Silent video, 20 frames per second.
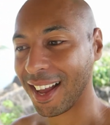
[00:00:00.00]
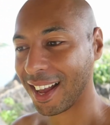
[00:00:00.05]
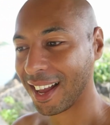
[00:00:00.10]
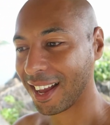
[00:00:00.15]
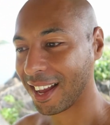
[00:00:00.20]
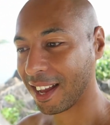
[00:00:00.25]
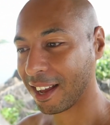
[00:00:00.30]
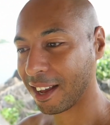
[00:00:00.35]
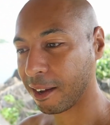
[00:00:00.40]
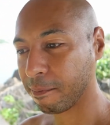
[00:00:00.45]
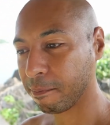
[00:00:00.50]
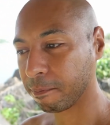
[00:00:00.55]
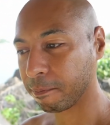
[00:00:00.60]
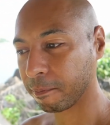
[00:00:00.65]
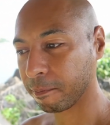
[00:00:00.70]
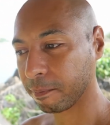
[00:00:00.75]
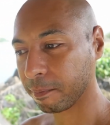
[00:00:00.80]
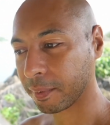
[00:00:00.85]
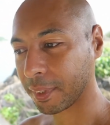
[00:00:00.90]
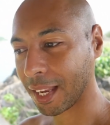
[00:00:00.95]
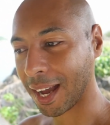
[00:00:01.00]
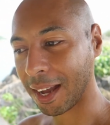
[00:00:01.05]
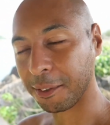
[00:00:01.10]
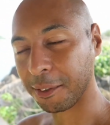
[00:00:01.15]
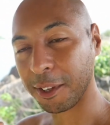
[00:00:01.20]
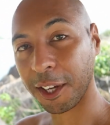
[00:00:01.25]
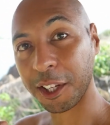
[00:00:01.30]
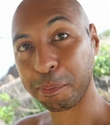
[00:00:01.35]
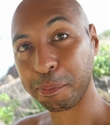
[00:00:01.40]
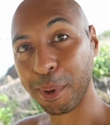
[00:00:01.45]

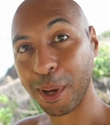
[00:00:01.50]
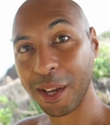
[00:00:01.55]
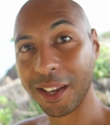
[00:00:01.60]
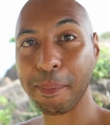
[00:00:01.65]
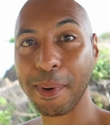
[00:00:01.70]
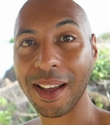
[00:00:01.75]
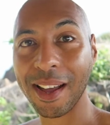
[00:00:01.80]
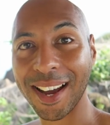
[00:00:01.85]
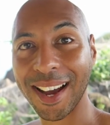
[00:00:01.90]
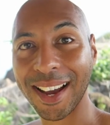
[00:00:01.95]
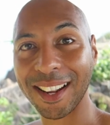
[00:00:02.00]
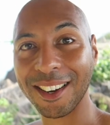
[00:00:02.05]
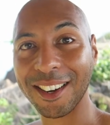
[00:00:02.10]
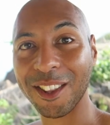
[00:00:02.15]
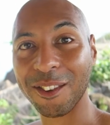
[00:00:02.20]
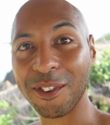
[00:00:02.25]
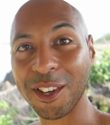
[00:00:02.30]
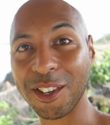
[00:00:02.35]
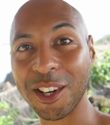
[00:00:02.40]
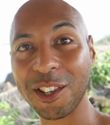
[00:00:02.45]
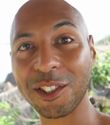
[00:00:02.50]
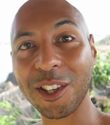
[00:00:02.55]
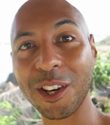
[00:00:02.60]
I've spoken about that in another video,